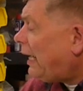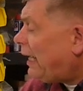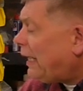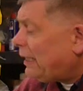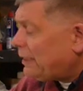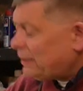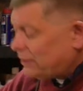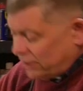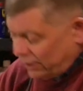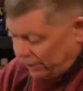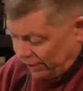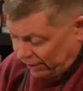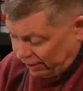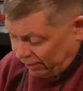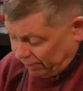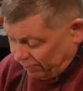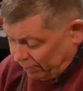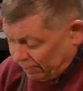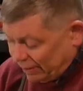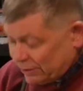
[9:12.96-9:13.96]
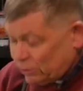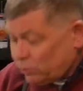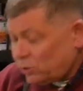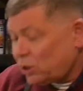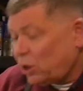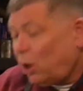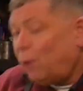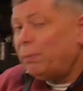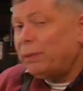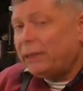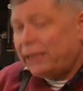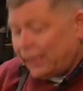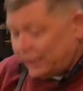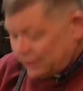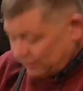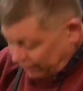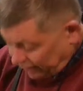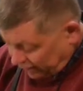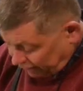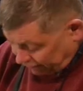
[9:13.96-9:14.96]
And this was
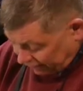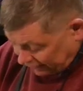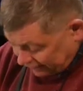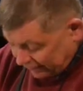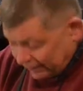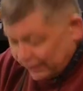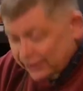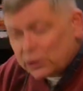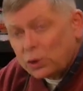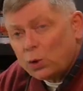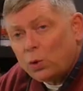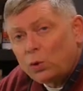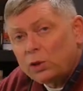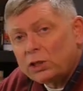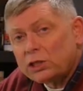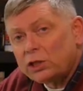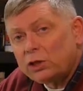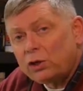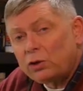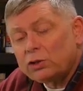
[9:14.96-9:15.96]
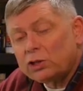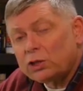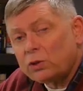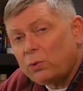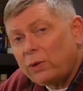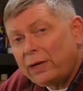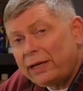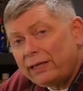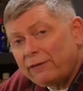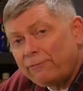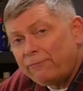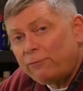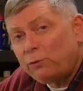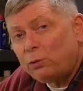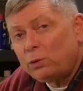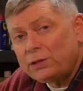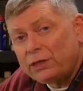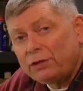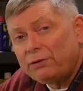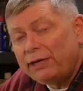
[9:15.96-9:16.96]
complicated by the fact that these corners are not square. They're
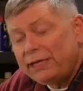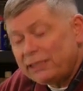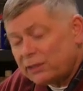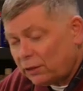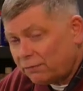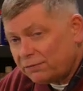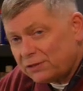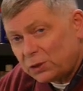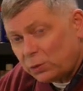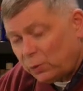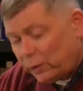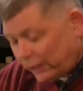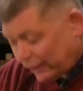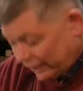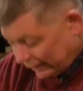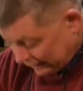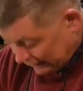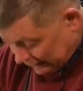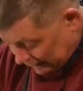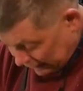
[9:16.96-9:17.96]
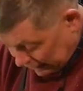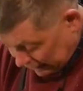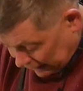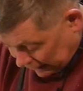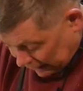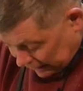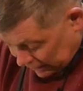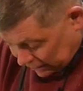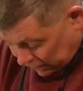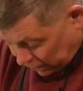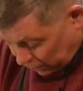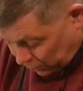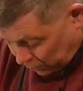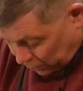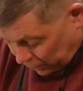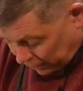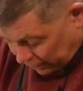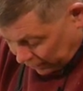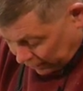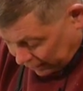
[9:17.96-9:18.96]
4 degrees off square.
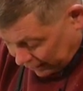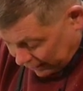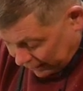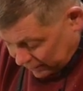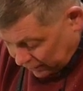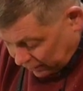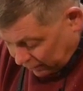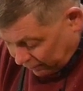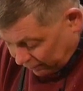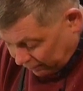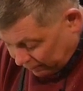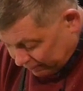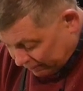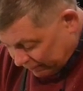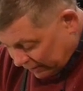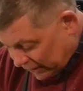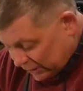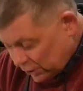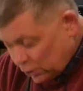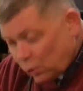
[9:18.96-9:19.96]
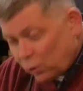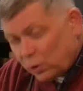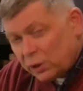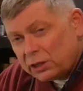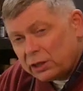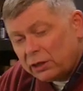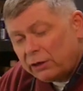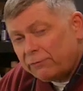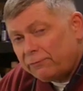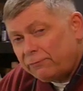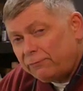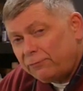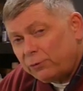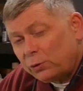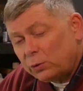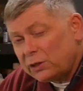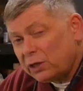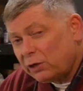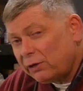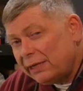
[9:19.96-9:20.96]
So these corners are
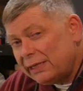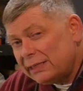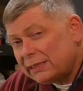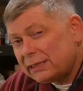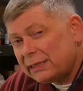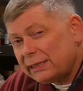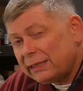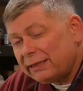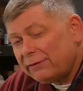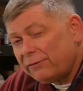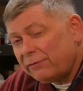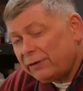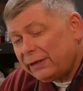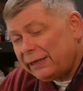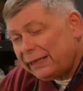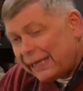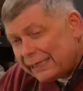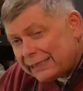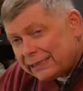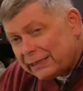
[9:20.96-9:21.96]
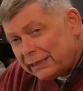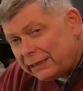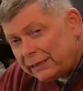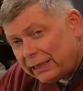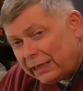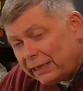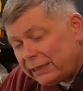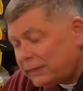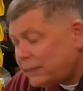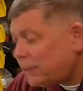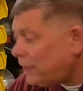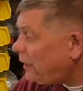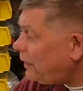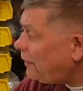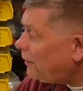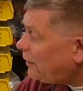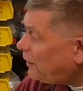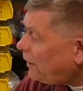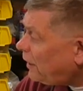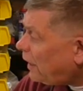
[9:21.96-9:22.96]
4 degrees less than 90,
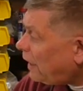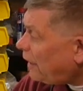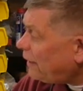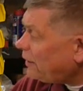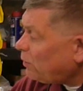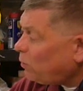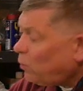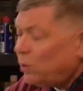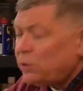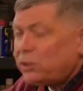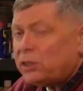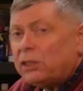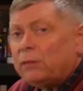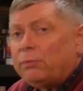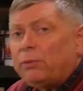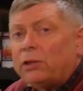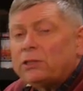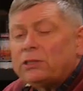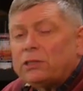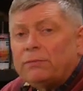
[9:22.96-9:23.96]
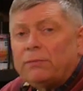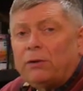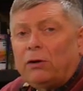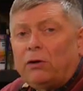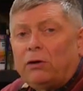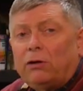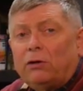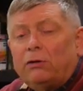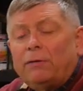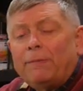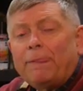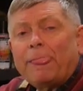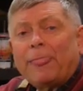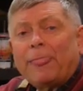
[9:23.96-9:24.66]
and the ones at the bottom are